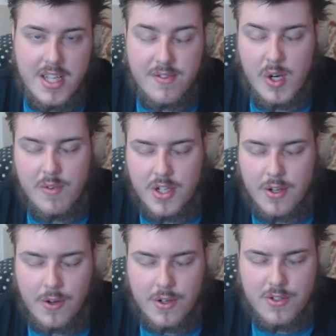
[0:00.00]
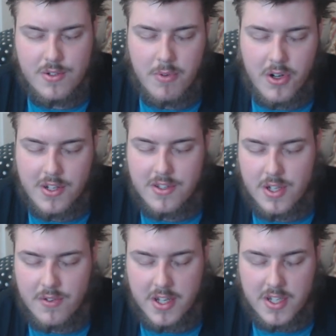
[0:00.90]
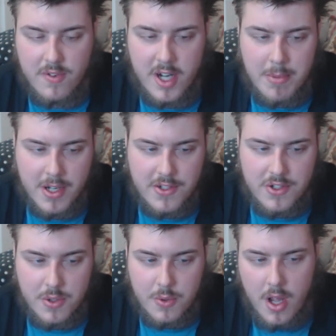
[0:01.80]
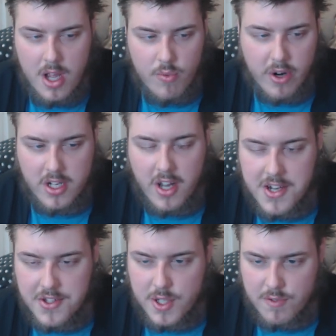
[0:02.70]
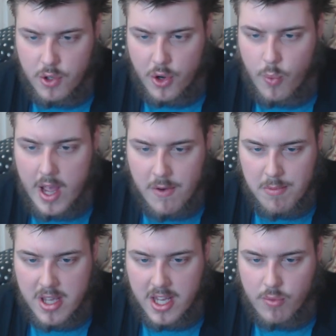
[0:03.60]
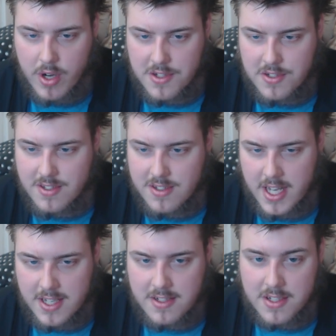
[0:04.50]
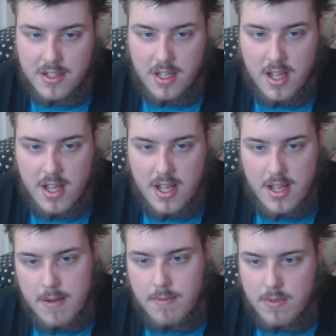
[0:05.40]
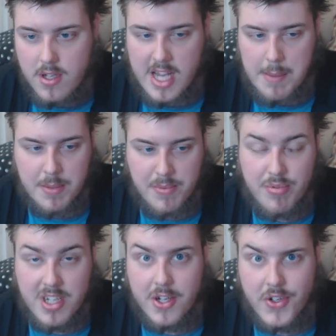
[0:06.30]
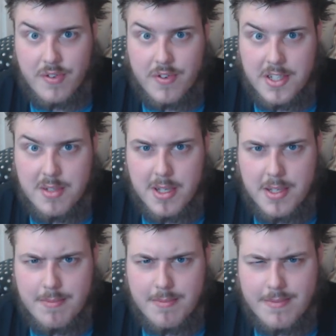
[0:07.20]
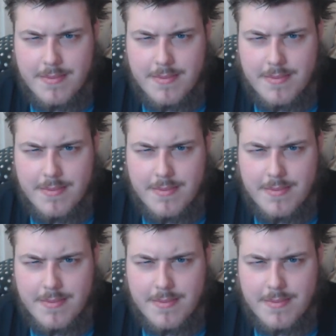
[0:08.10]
If, however, you look smug and self-satisfied because you recognise that you've got away with being racist and sexist, a slap seems pretty justified to me.